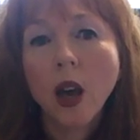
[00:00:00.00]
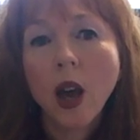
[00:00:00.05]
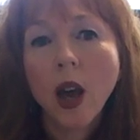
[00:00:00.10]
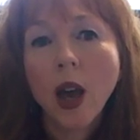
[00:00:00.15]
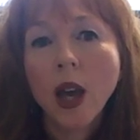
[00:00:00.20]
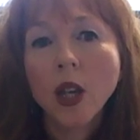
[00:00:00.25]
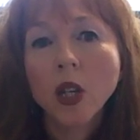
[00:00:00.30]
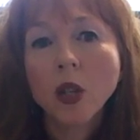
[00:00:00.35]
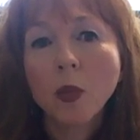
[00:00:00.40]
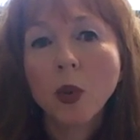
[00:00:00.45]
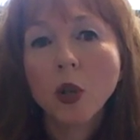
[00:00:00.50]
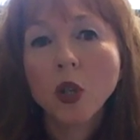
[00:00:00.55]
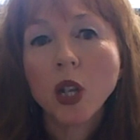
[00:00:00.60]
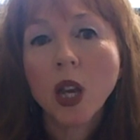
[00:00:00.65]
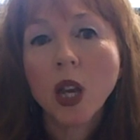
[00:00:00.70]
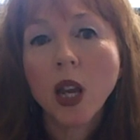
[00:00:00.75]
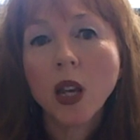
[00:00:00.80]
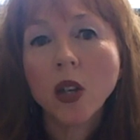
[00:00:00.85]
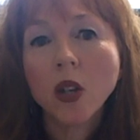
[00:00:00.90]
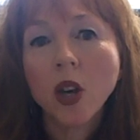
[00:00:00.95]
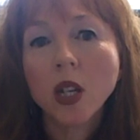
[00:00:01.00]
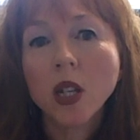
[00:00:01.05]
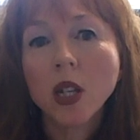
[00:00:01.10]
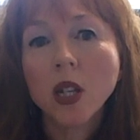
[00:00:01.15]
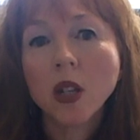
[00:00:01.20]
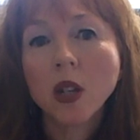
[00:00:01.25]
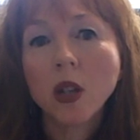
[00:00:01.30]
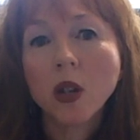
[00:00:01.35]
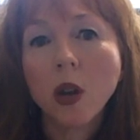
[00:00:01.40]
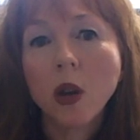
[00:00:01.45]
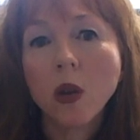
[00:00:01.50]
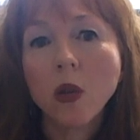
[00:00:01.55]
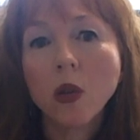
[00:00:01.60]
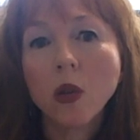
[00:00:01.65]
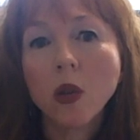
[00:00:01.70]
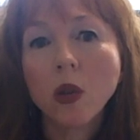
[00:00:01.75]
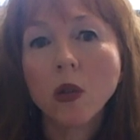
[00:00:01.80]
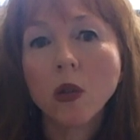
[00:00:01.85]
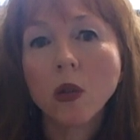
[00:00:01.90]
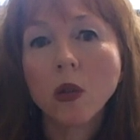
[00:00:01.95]
I had to pretend I didn't know
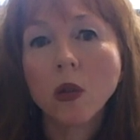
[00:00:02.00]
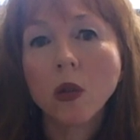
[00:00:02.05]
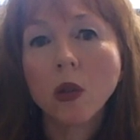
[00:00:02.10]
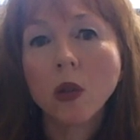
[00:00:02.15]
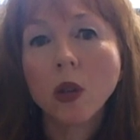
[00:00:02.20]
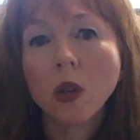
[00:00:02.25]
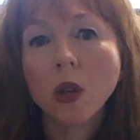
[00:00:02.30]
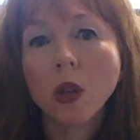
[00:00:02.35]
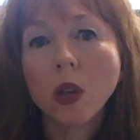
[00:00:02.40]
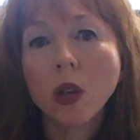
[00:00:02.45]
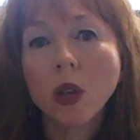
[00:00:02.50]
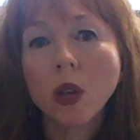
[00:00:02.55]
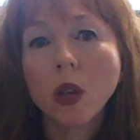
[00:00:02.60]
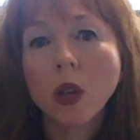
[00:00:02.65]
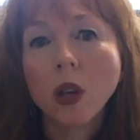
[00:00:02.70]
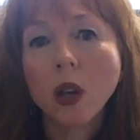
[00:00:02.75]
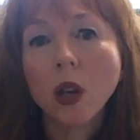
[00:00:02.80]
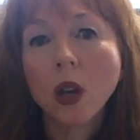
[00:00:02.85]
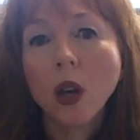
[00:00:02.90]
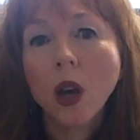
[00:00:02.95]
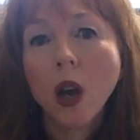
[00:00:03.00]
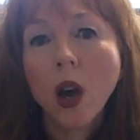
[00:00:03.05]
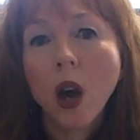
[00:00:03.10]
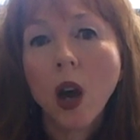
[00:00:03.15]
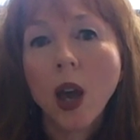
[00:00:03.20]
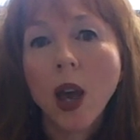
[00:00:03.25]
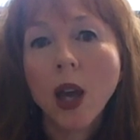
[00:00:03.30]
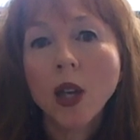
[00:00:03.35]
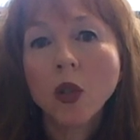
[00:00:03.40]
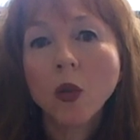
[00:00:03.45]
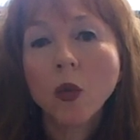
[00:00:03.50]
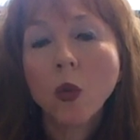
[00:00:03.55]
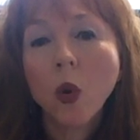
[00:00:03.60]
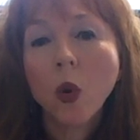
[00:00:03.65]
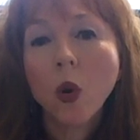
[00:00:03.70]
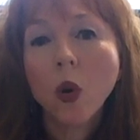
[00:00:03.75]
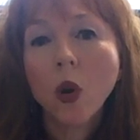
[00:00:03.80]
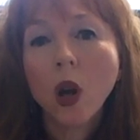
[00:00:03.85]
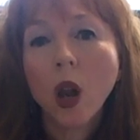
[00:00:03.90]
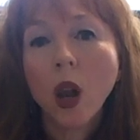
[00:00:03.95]
you. I had to
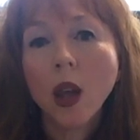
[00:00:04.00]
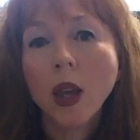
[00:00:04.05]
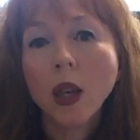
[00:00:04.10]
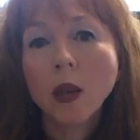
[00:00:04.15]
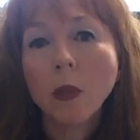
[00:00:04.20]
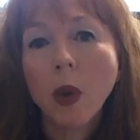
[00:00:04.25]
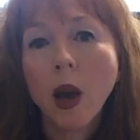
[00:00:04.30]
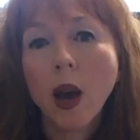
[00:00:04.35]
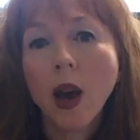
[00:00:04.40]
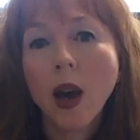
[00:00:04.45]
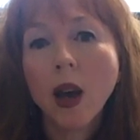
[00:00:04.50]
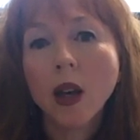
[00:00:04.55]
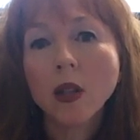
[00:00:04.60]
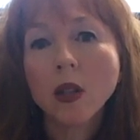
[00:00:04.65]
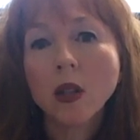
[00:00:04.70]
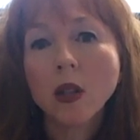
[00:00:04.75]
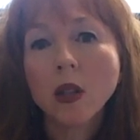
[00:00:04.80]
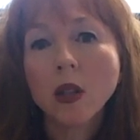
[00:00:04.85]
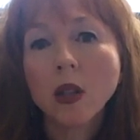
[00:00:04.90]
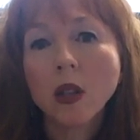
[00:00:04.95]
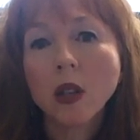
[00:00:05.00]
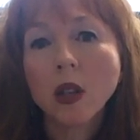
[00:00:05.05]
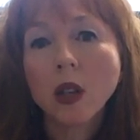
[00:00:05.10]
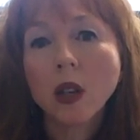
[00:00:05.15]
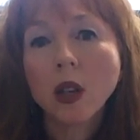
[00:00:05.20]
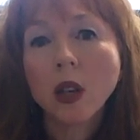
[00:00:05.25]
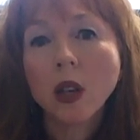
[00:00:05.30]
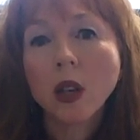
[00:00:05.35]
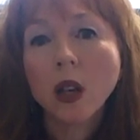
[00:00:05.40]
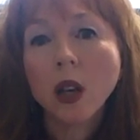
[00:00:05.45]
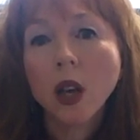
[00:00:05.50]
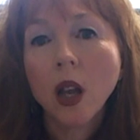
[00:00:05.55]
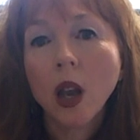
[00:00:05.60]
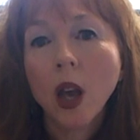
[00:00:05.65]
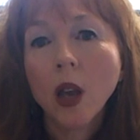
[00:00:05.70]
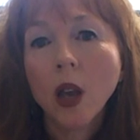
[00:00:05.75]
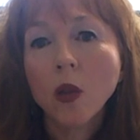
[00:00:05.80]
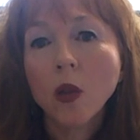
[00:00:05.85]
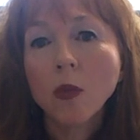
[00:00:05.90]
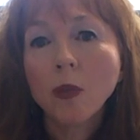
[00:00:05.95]
walk clean past,
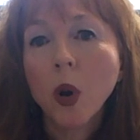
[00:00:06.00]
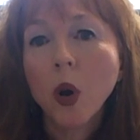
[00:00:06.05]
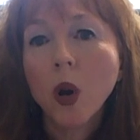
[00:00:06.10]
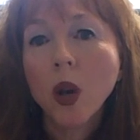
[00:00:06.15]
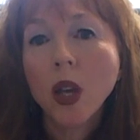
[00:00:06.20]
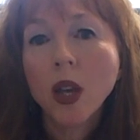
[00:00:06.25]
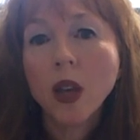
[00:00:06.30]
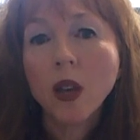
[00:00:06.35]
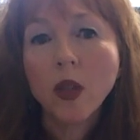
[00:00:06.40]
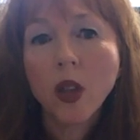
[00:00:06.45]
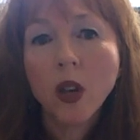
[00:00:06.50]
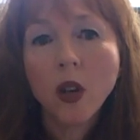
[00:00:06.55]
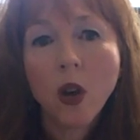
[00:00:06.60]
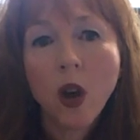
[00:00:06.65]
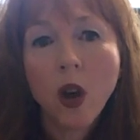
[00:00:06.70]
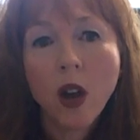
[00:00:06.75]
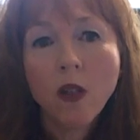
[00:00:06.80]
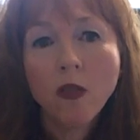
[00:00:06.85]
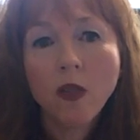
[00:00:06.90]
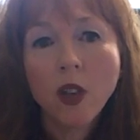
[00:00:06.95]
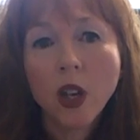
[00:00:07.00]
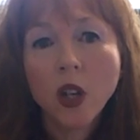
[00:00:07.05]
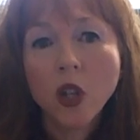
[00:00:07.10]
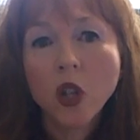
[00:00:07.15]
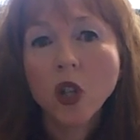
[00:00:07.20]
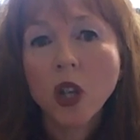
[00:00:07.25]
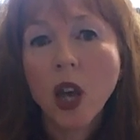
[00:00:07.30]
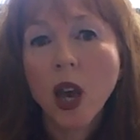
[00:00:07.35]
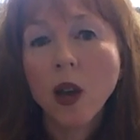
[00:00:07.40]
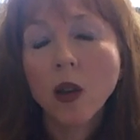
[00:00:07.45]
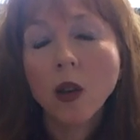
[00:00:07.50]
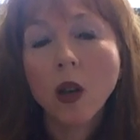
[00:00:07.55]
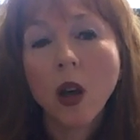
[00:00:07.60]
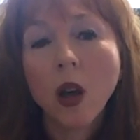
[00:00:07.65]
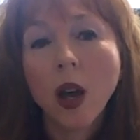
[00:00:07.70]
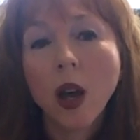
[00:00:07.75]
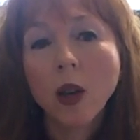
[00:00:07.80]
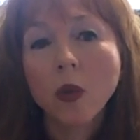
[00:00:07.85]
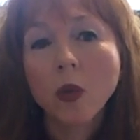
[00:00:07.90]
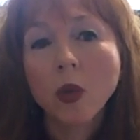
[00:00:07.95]
like your body in the knife-edge
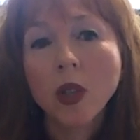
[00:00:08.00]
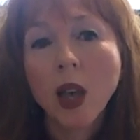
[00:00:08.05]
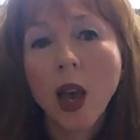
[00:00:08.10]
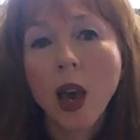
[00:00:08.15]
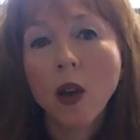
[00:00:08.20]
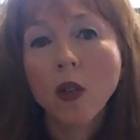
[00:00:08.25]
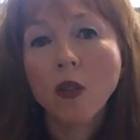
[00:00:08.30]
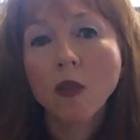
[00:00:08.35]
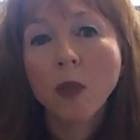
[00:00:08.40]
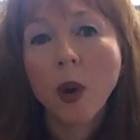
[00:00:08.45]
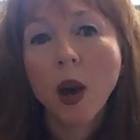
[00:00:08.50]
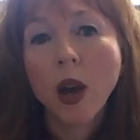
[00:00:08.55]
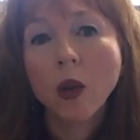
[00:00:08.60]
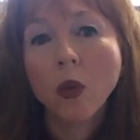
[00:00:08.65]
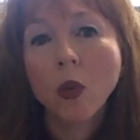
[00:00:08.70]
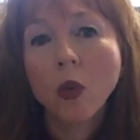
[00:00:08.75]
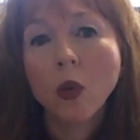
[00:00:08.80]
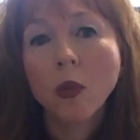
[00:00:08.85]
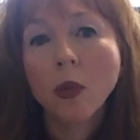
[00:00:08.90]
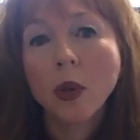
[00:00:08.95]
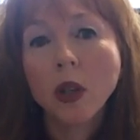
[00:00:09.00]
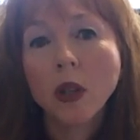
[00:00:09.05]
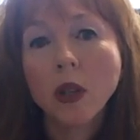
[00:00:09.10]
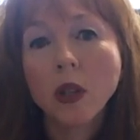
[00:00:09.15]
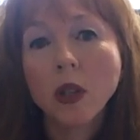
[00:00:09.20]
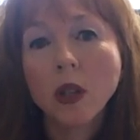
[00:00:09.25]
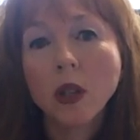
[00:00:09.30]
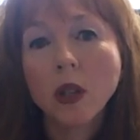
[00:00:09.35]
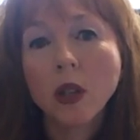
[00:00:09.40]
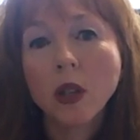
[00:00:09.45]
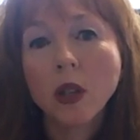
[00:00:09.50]
downlight was out of my orbit.